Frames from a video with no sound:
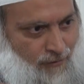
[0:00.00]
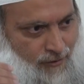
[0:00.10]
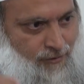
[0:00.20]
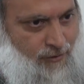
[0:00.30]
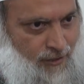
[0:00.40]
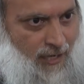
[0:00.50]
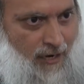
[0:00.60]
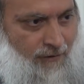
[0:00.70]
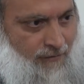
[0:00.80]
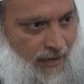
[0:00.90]
for to
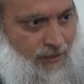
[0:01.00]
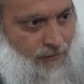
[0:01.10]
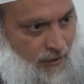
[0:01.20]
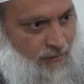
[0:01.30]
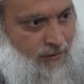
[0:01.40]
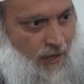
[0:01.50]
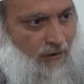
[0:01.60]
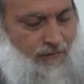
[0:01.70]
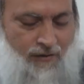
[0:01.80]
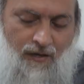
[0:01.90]
sacrifice for
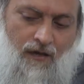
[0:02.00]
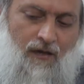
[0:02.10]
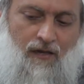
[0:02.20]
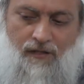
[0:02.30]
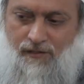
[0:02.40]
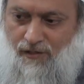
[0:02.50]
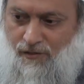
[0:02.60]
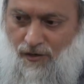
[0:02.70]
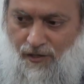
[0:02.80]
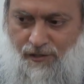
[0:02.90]
himself. He
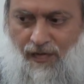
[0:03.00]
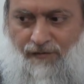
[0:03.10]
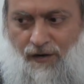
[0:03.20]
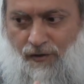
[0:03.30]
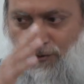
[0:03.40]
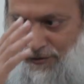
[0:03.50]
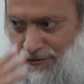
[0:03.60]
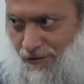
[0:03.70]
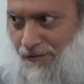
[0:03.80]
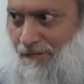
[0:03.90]
says, 37 are
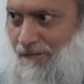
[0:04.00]
yours.